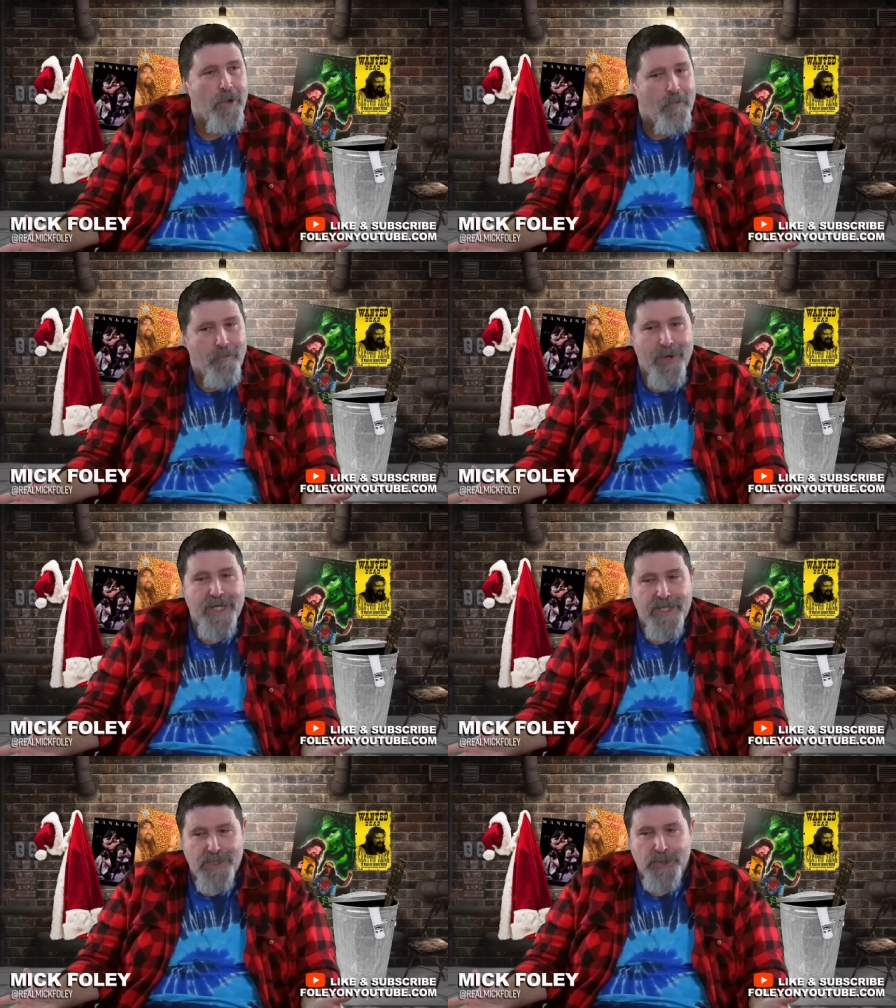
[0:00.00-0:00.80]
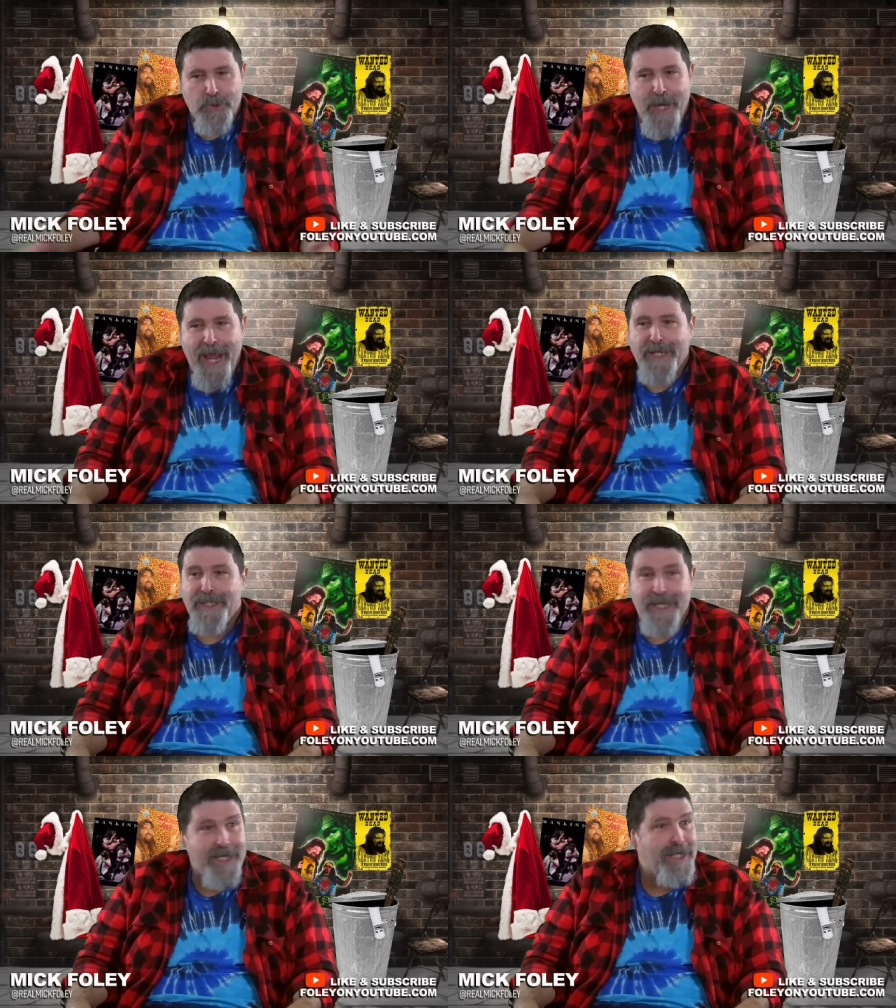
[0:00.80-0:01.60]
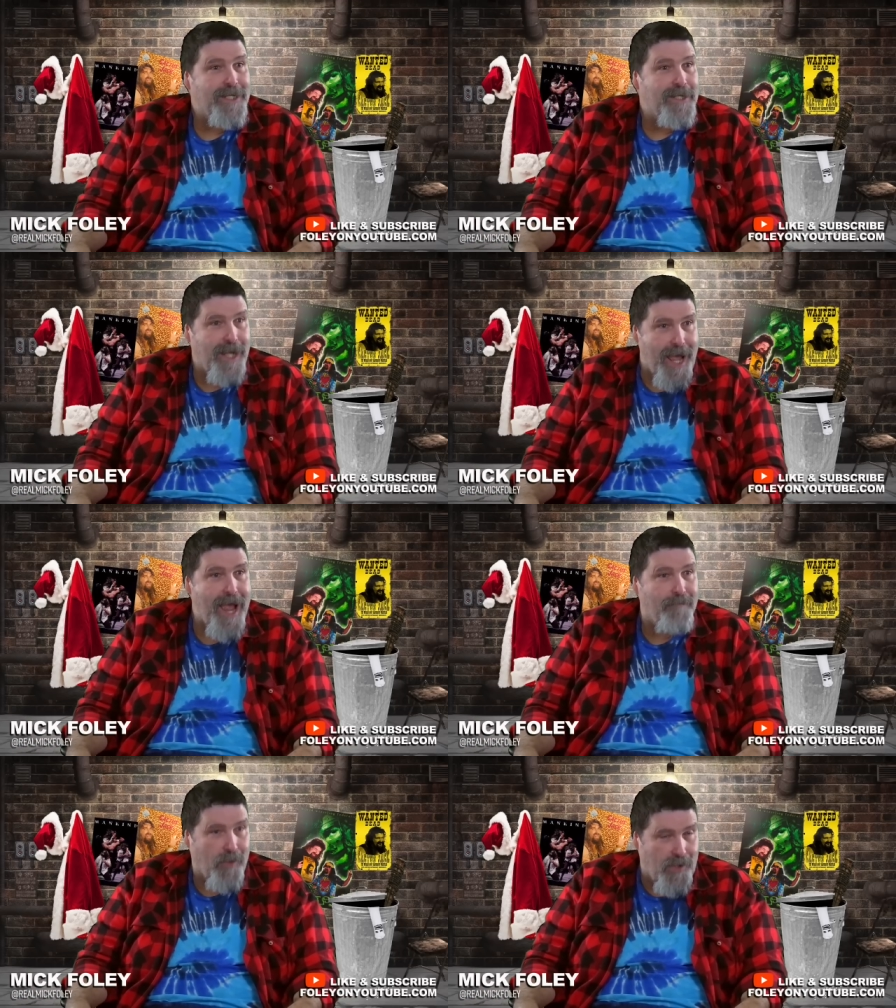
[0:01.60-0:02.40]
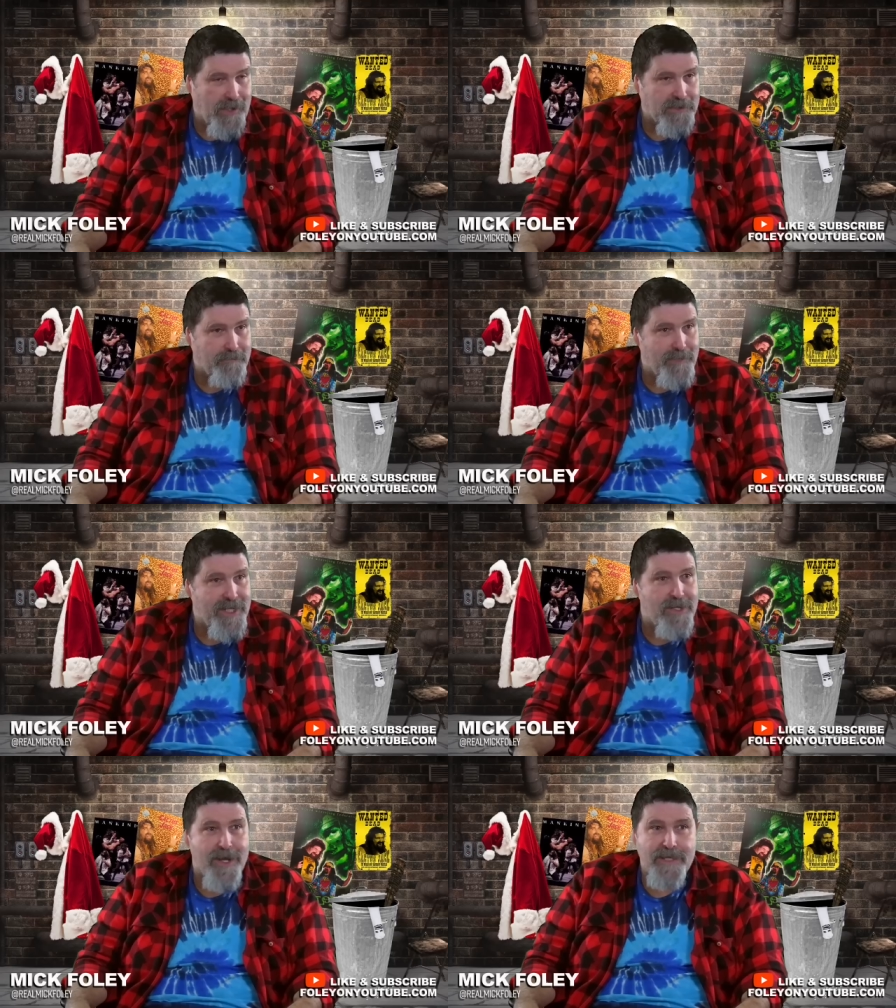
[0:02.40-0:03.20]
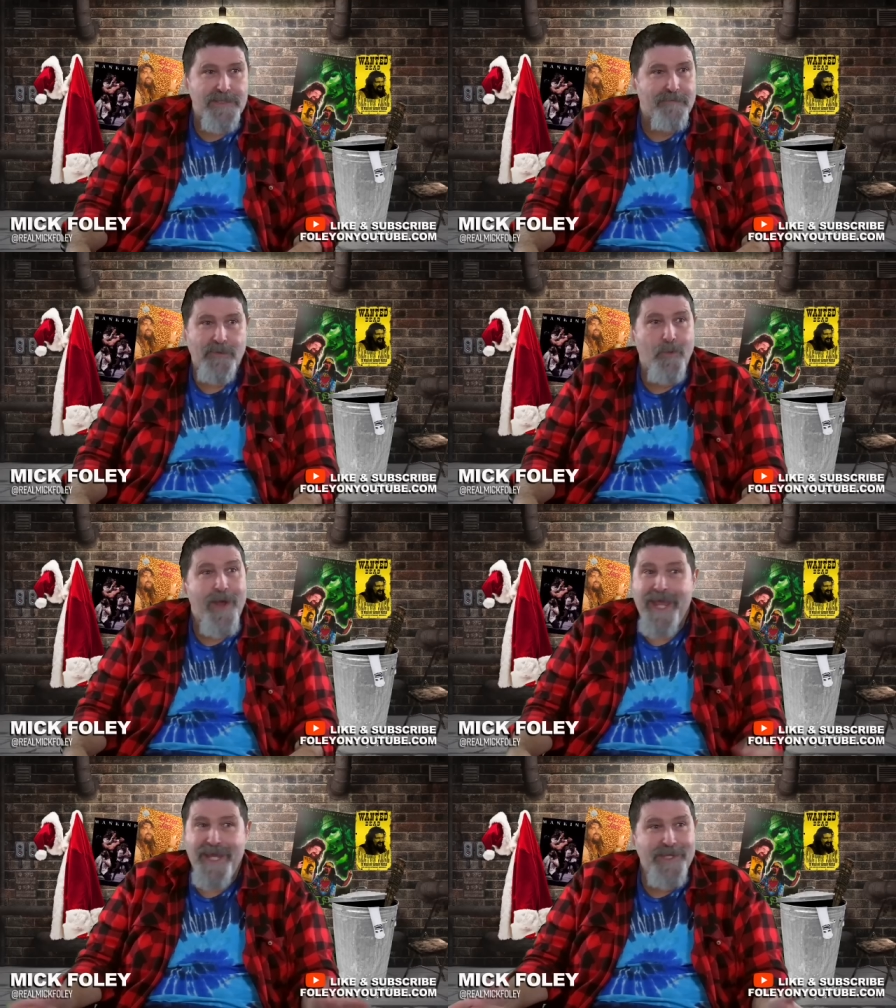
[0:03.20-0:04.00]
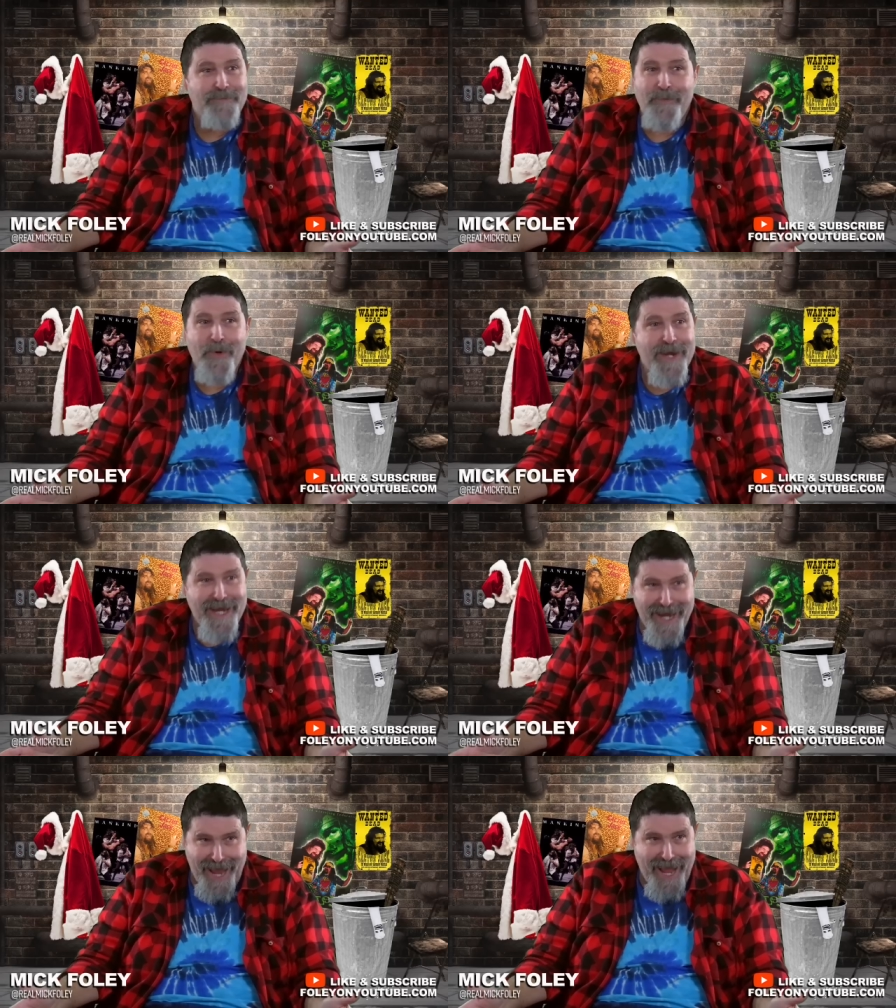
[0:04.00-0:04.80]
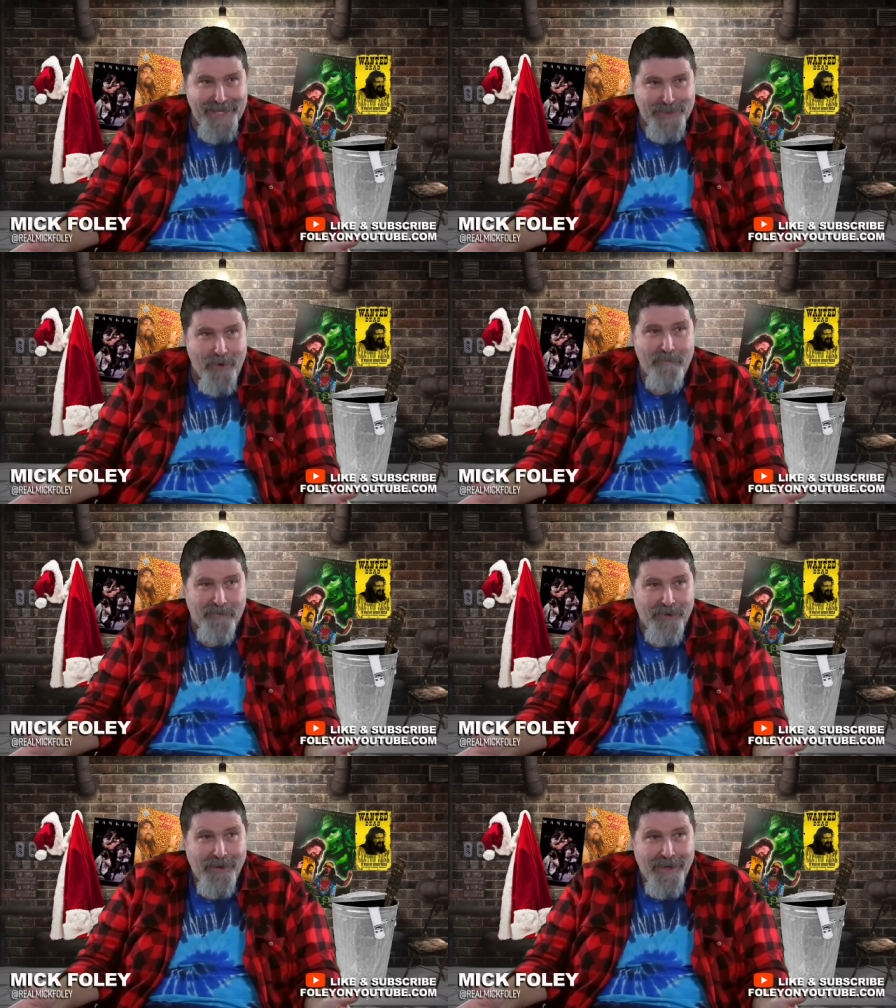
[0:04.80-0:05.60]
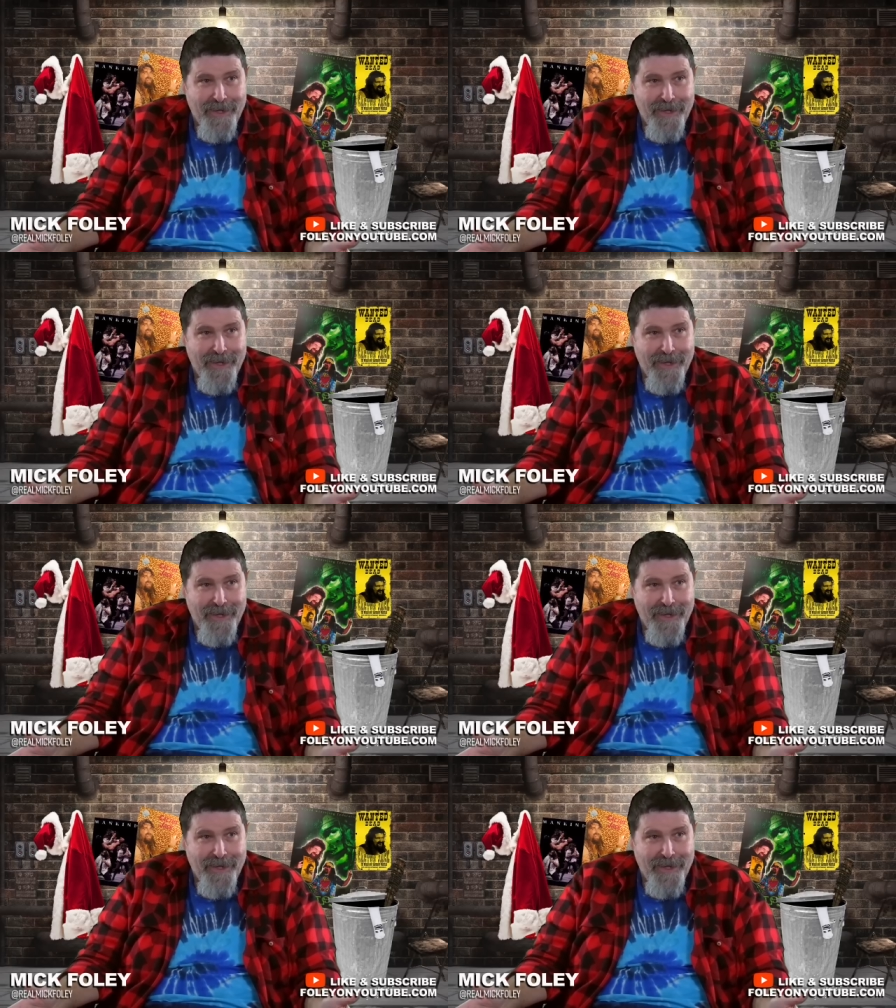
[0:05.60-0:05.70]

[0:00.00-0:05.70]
but he's attracting eyeballs because of the way he's putting guys over.